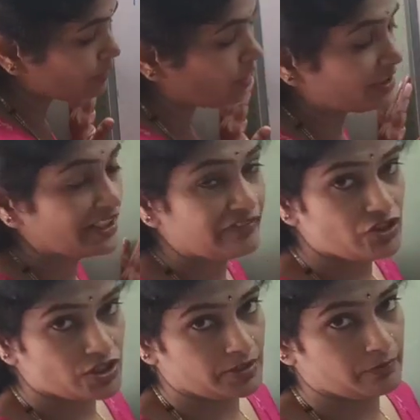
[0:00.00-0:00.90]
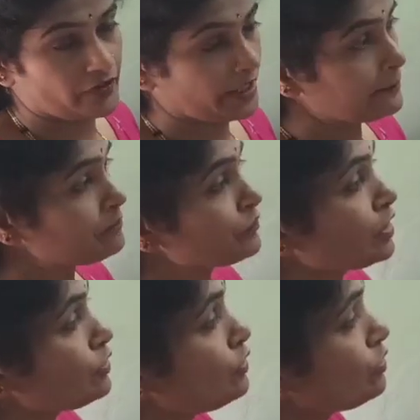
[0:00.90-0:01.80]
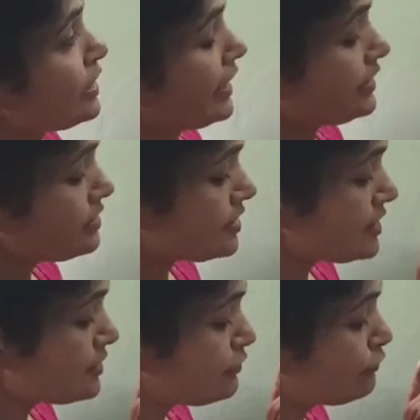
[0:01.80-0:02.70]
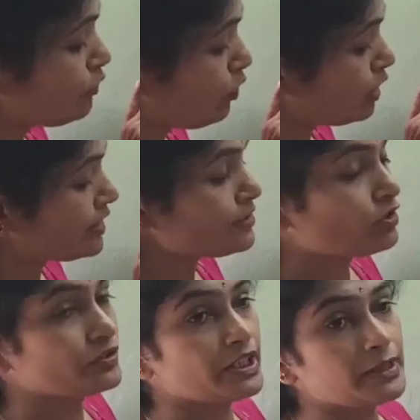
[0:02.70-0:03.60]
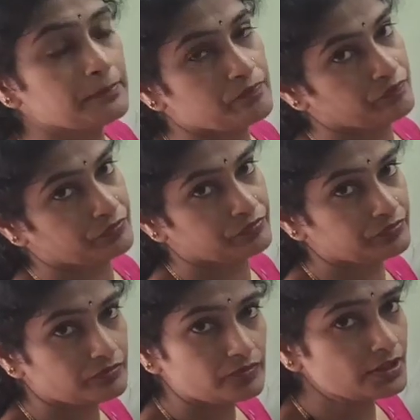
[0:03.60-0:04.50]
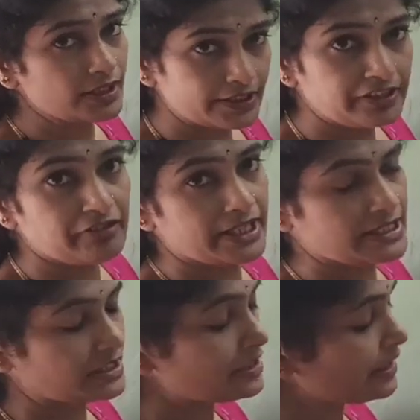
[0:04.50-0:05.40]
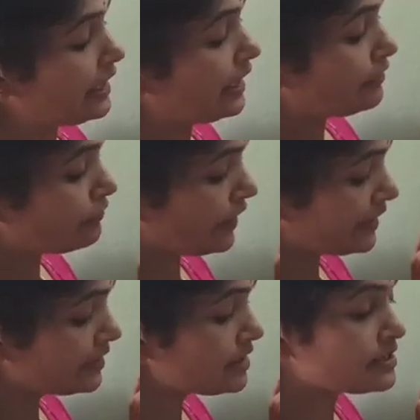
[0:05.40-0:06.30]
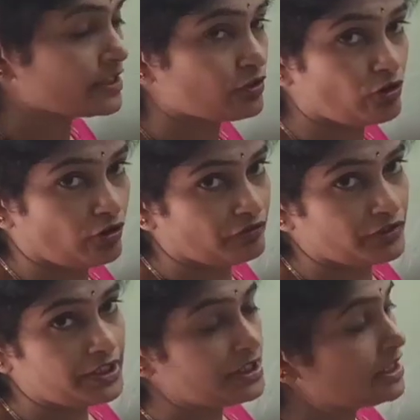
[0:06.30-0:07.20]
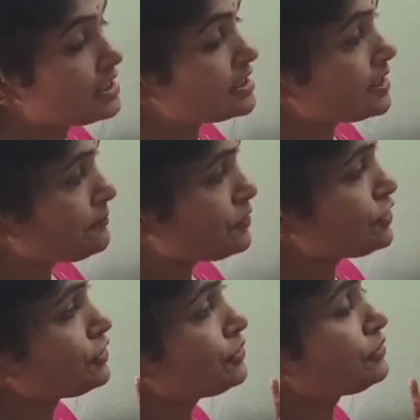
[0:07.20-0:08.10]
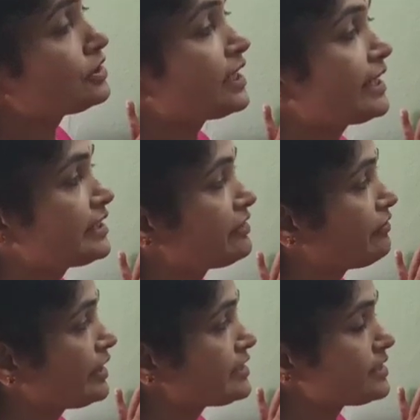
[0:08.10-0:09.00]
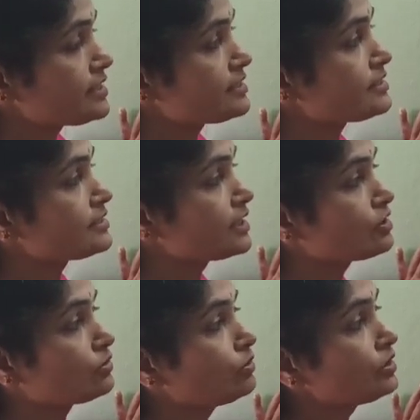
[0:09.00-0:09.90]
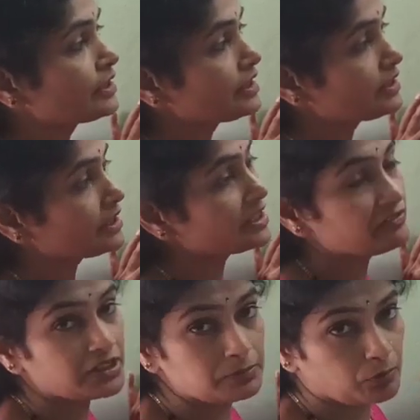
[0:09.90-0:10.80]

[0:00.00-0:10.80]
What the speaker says: long division way, you can just focus on the divisor, find the 0 of it, substitute that divisor's 0 in the given